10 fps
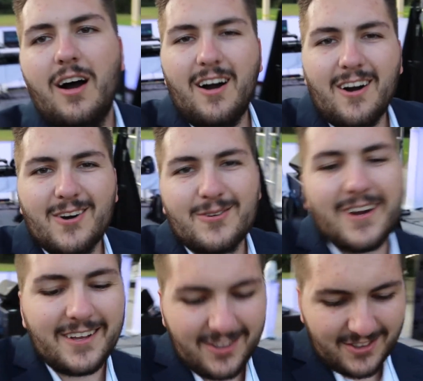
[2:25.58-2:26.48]

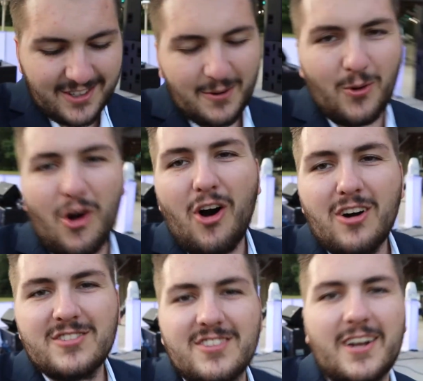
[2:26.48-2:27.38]
Alright, it looks like we're
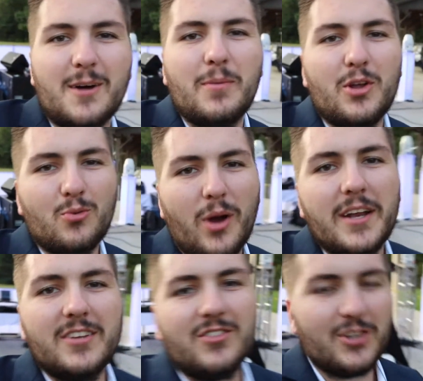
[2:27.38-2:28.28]
all set up and
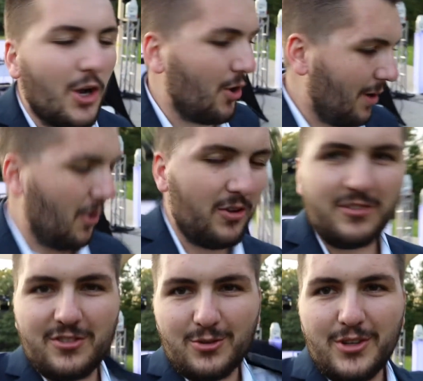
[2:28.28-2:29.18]
ready to go. I'm all
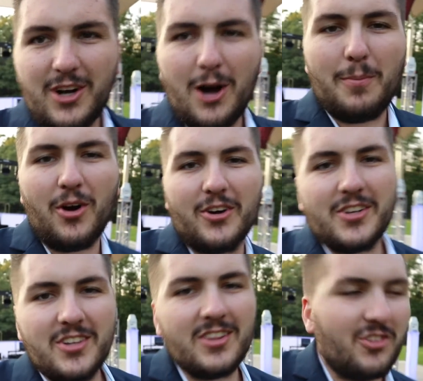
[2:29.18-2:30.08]
suited up,
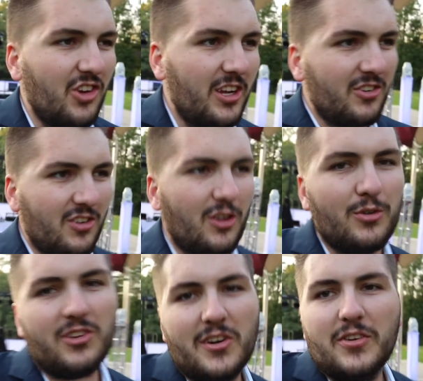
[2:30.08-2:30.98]
already did the change
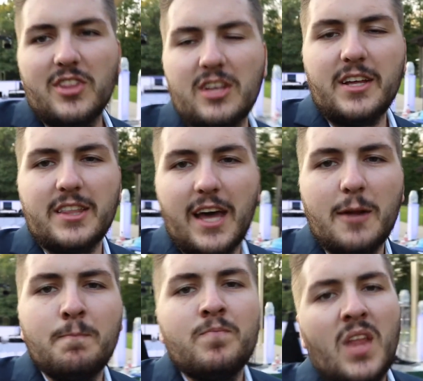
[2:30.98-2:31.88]
clothes and everything like
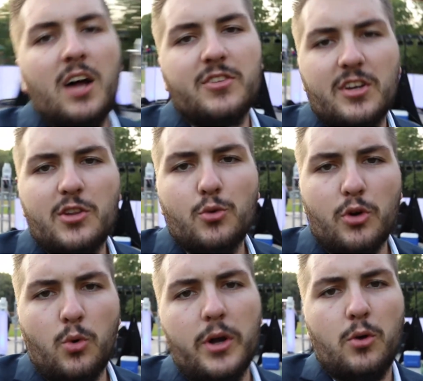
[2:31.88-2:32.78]
that. I'll take you through
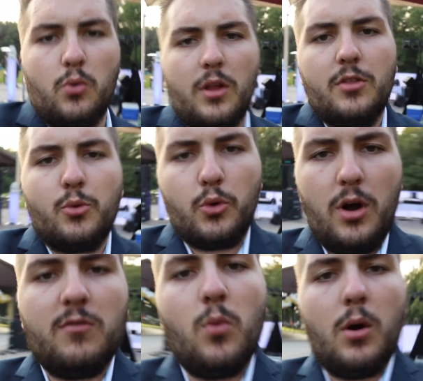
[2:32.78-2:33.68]
a quick run through
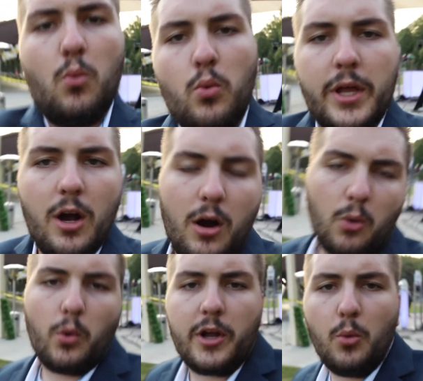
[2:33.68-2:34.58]
of what we
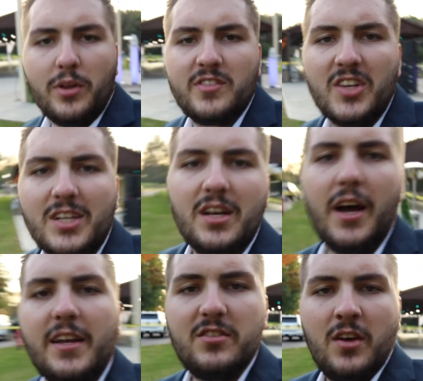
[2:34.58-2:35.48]
are working with
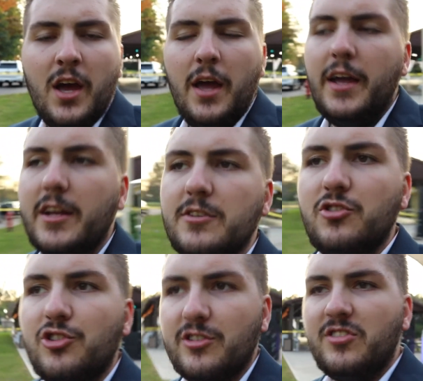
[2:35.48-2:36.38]
tonight in
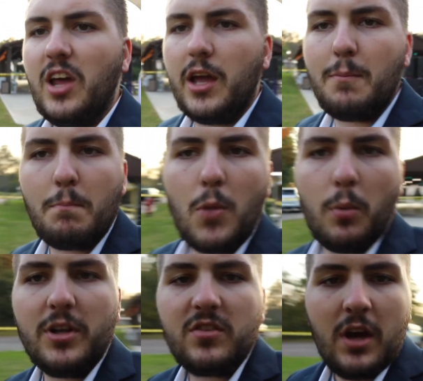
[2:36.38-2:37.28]
just a moment.